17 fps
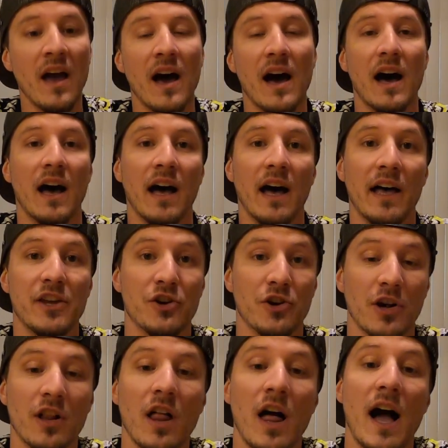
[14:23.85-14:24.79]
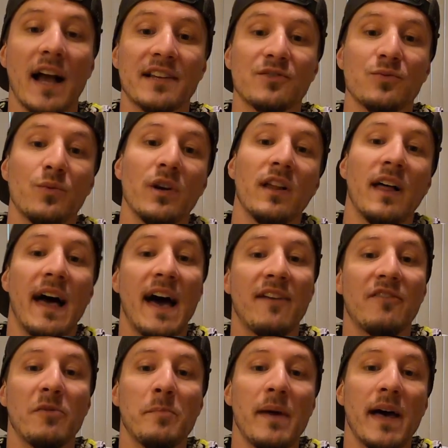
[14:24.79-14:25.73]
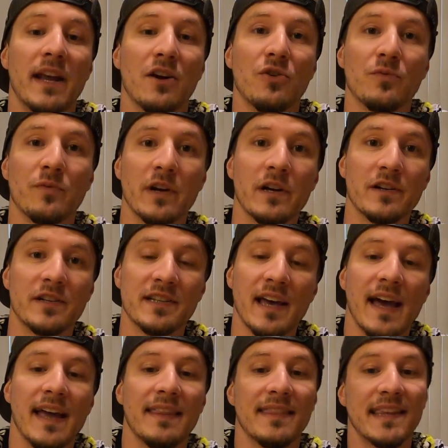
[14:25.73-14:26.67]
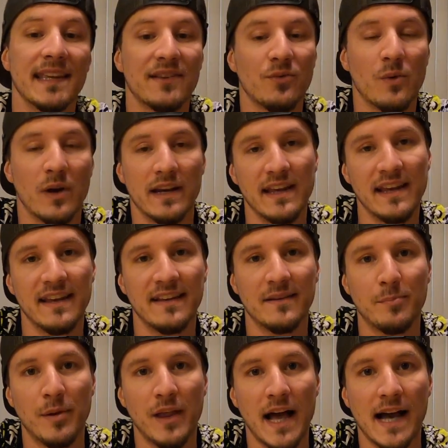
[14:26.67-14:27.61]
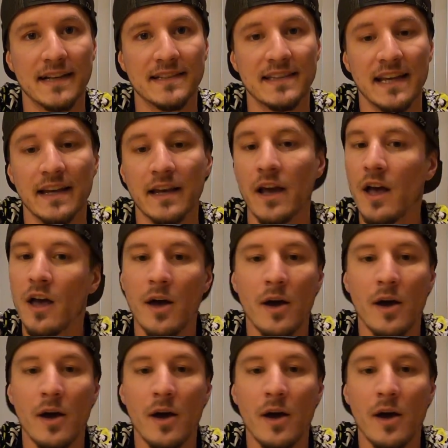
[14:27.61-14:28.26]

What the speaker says: Your Glocks will have a metal rear sight. This one is plastic.